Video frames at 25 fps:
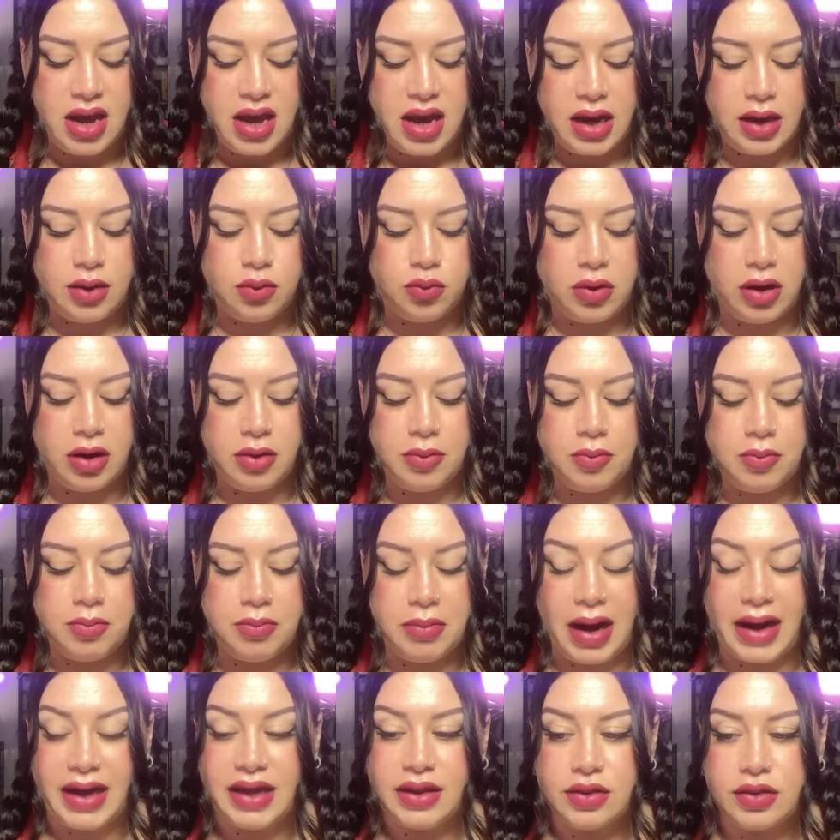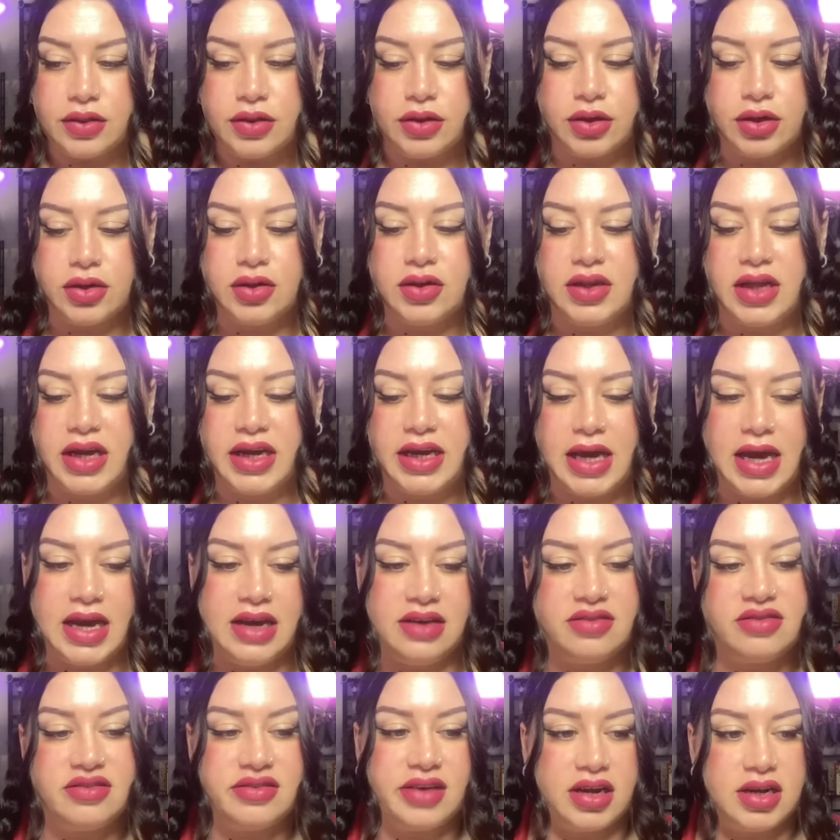And what might look like
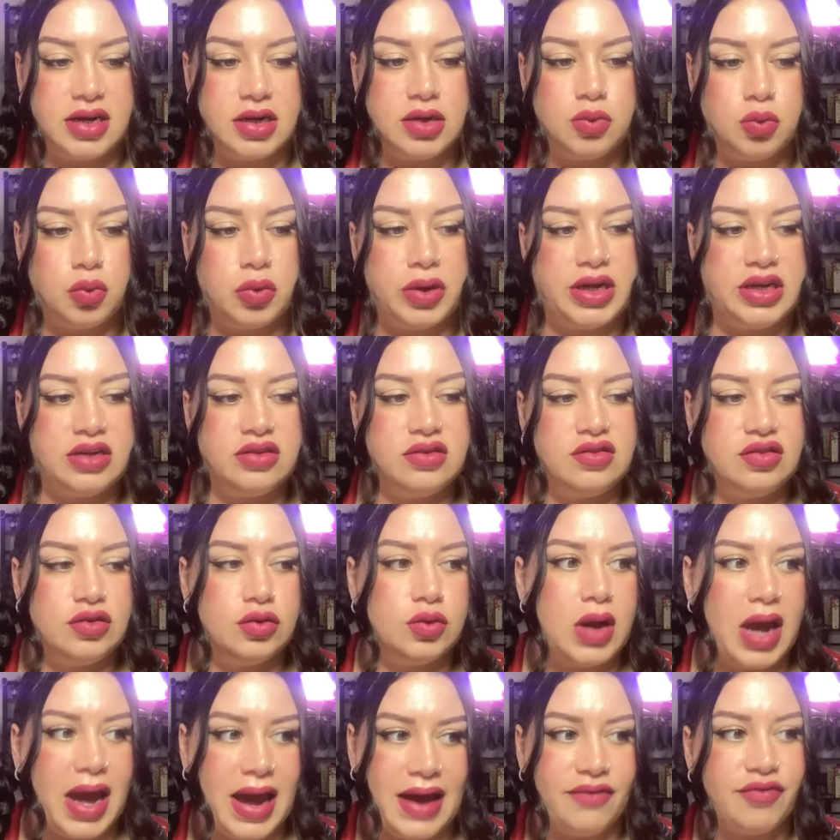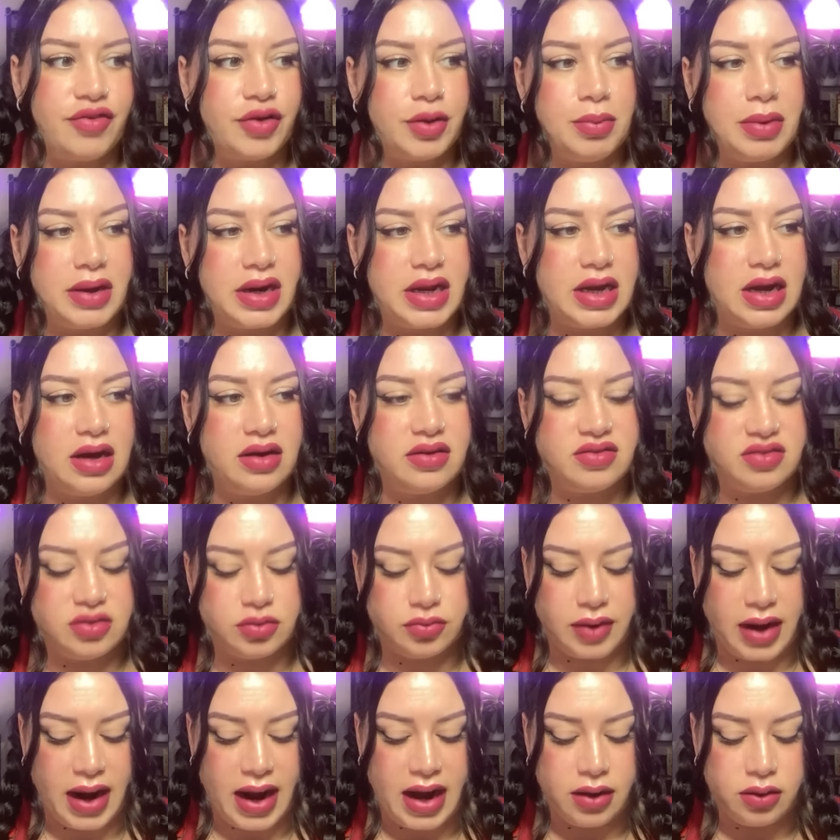a sudden win to everybody else
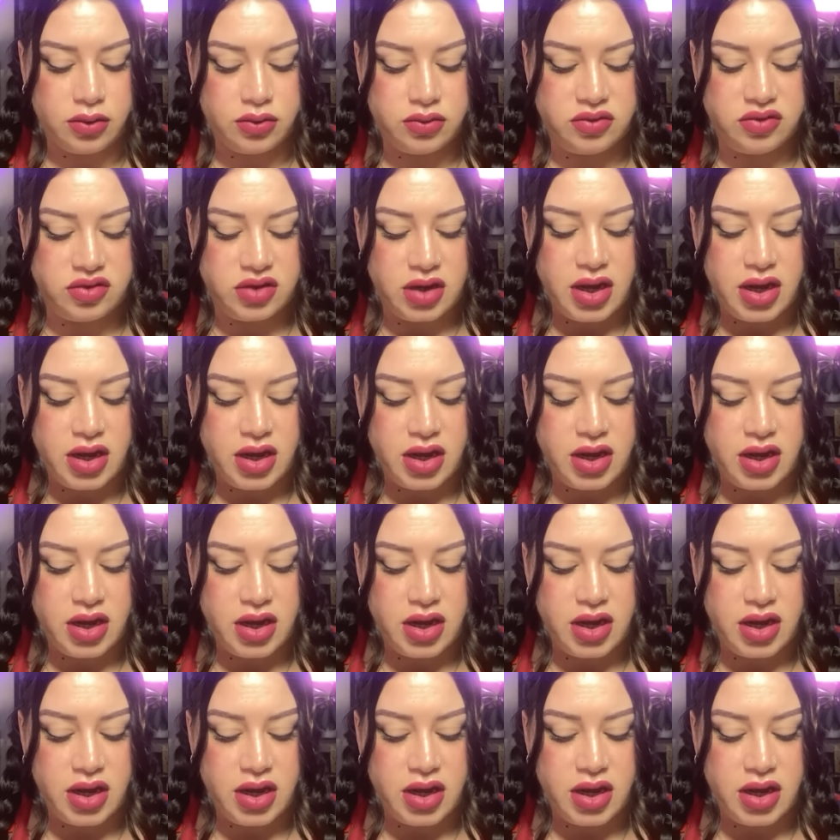around